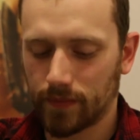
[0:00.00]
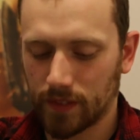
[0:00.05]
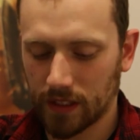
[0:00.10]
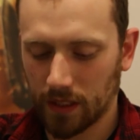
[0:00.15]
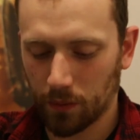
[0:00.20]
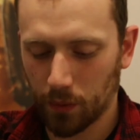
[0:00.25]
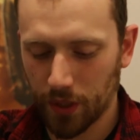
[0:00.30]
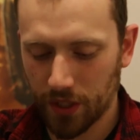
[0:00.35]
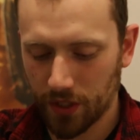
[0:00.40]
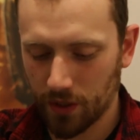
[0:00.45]

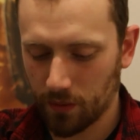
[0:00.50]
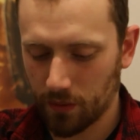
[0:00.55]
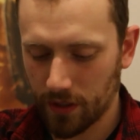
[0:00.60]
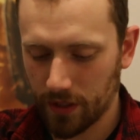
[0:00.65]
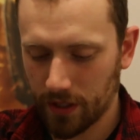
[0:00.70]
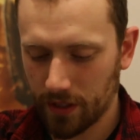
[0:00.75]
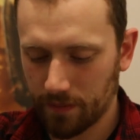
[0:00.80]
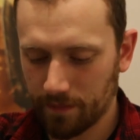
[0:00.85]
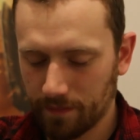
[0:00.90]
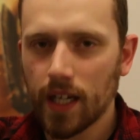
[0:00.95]
what's the
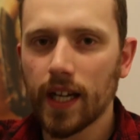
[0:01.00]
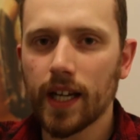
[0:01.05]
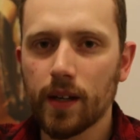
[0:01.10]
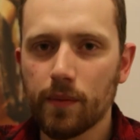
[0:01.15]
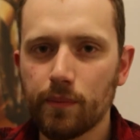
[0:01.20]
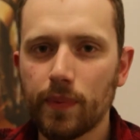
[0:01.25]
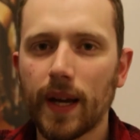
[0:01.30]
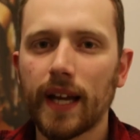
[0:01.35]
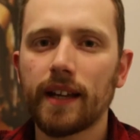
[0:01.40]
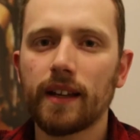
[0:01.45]
word? A
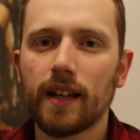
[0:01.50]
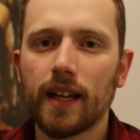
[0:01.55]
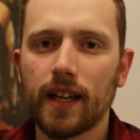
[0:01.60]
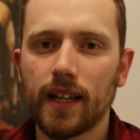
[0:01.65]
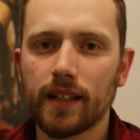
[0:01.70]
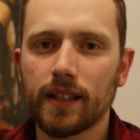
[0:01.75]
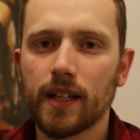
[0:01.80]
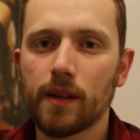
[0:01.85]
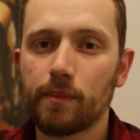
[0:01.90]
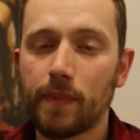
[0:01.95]

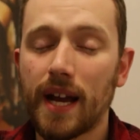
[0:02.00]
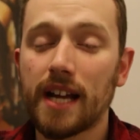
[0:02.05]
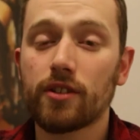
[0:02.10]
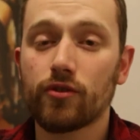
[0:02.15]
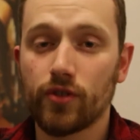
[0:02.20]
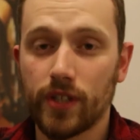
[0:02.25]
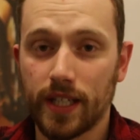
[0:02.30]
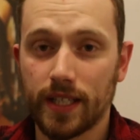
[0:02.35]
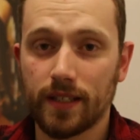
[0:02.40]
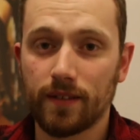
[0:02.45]

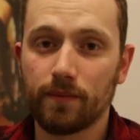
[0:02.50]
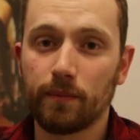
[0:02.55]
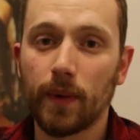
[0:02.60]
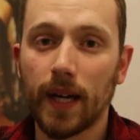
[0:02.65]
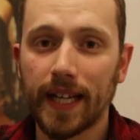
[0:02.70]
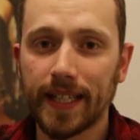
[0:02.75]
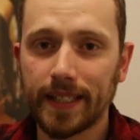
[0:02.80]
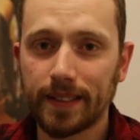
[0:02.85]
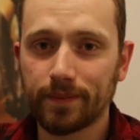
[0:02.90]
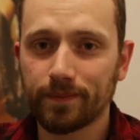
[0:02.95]
compatriot of
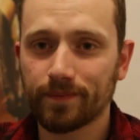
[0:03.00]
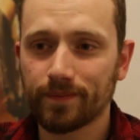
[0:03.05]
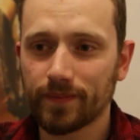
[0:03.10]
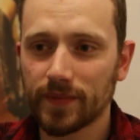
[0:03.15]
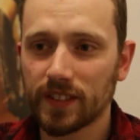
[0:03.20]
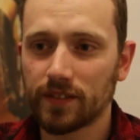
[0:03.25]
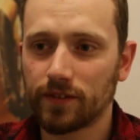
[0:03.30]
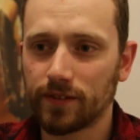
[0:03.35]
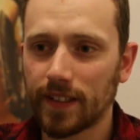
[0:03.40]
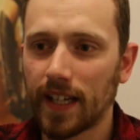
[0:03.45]
mine,
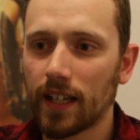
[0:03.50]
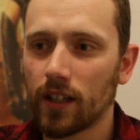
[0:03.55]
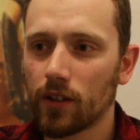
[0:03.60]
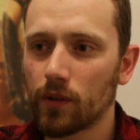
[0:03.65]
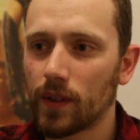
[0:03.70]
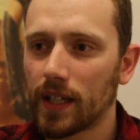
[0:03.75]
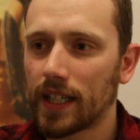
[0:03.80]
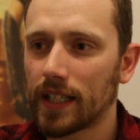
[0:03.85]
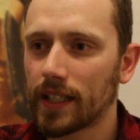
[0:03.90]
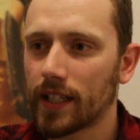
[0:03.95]

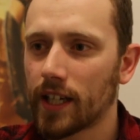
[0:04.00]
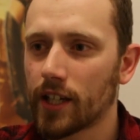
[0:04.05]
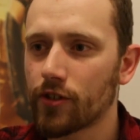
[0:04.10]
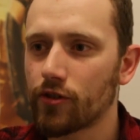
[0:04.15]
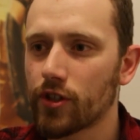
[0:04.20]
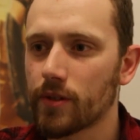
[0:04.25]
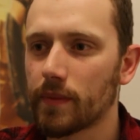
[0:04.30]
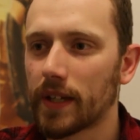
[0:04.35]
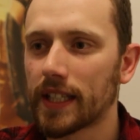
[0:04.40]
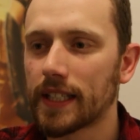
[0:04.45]
fellow
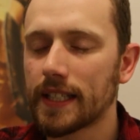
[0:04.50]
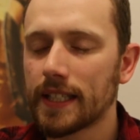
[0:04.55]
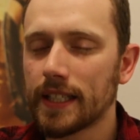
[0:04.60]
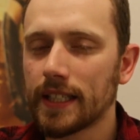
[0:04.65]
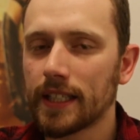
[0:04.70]
countryman,